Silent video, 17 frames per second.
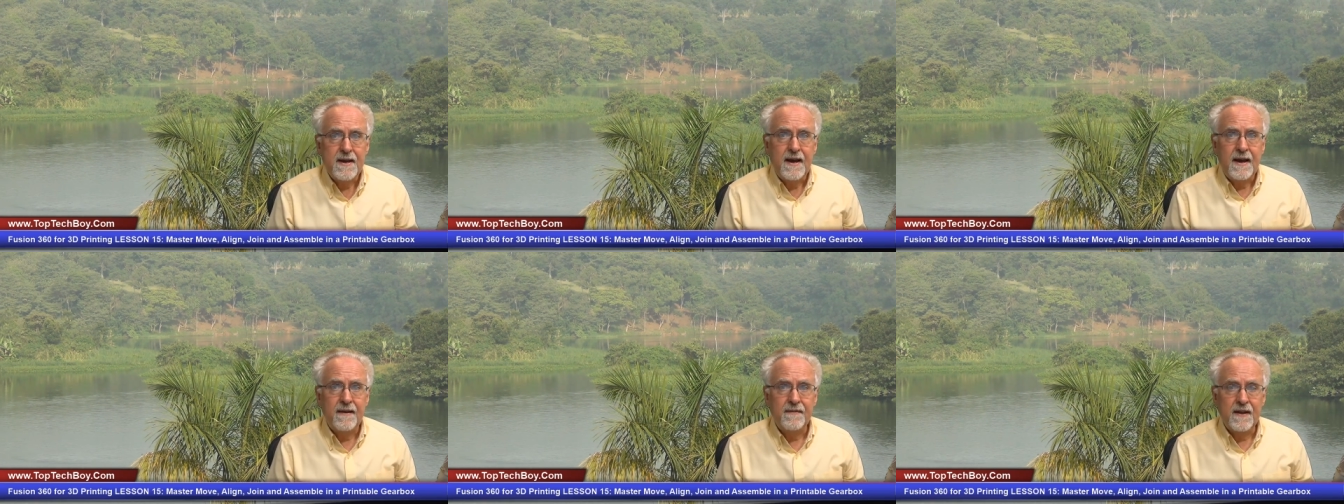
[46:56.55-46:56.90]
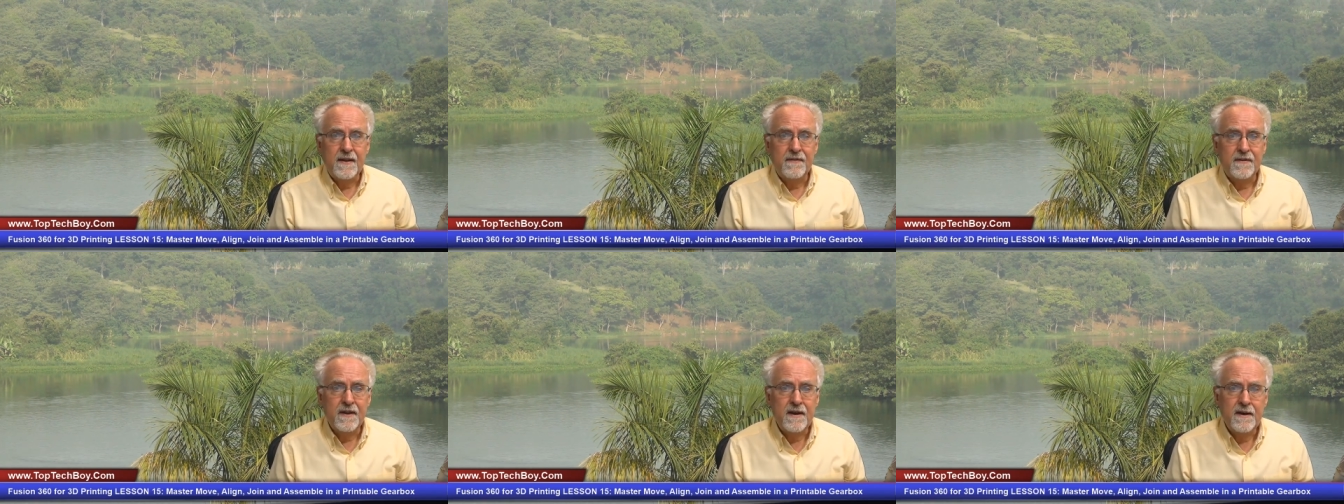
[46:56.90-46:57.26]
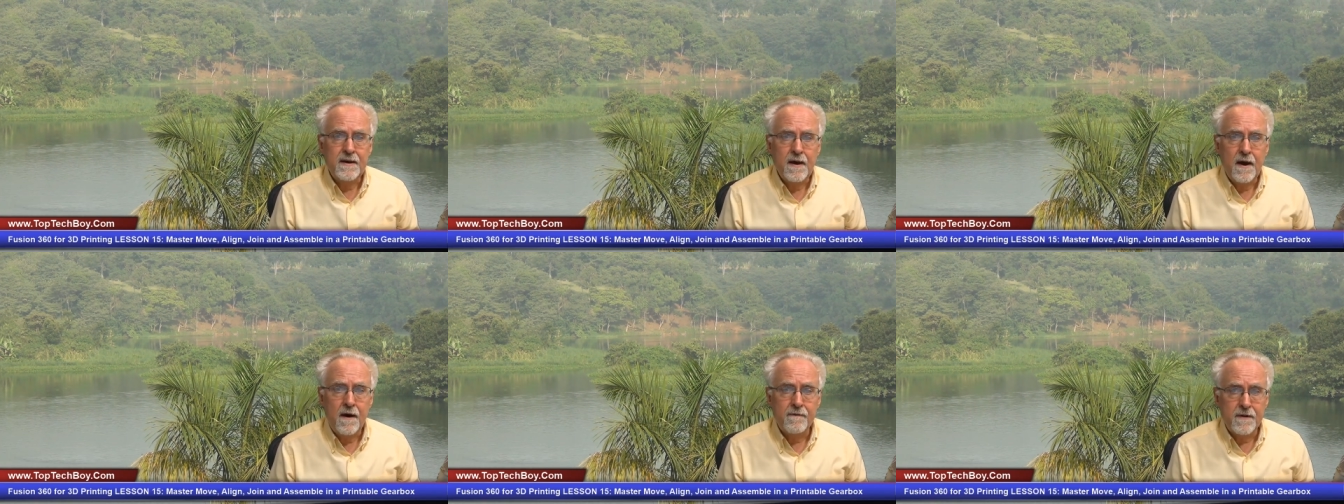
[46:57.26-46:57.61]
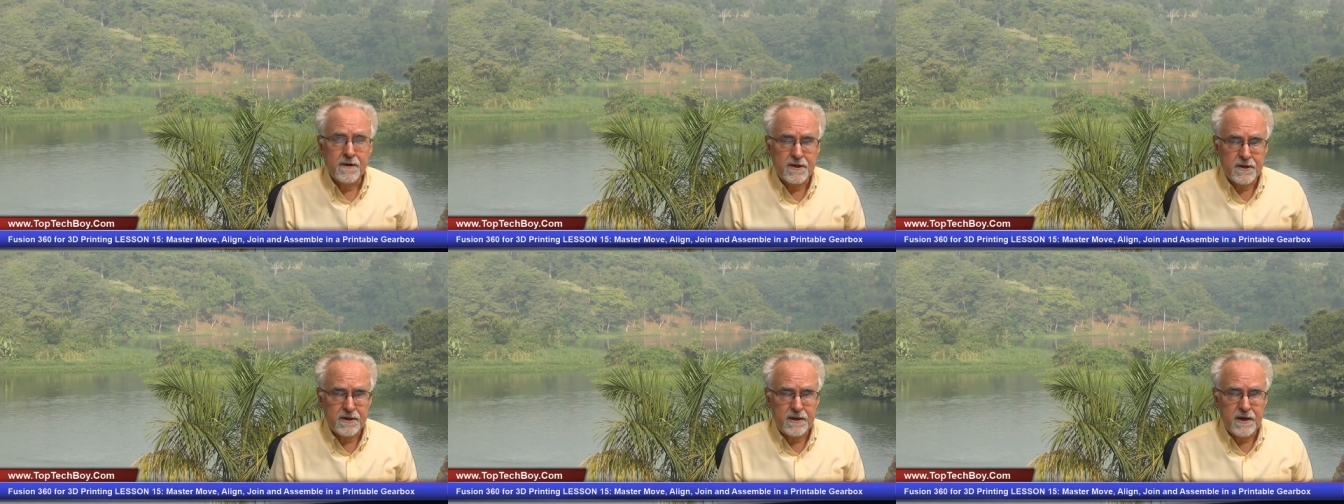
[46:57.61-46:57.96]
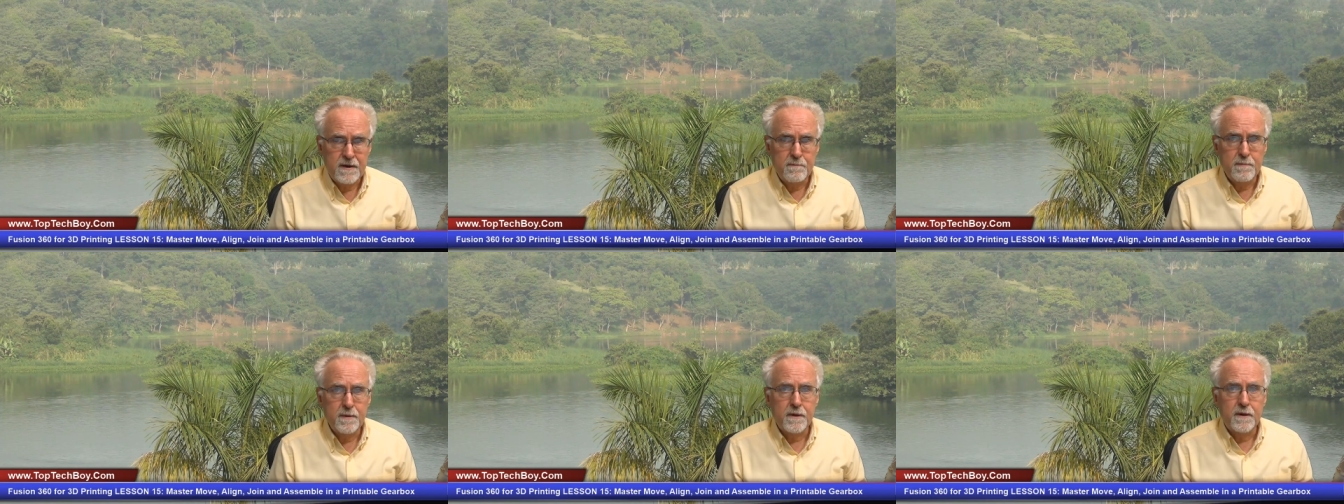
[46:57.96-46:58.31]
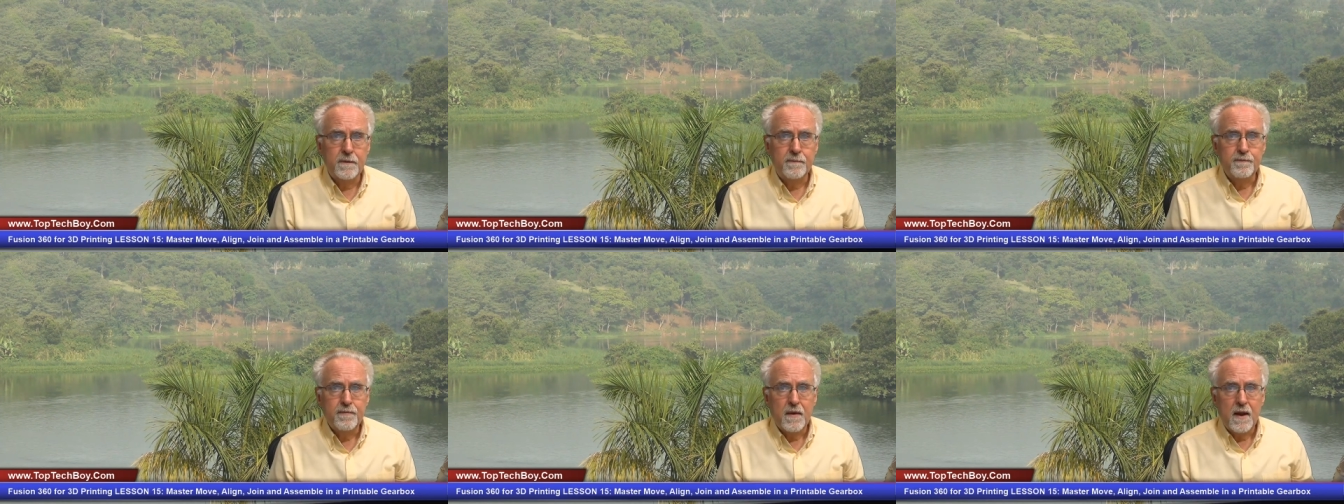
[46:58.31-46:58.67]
And then think of assemble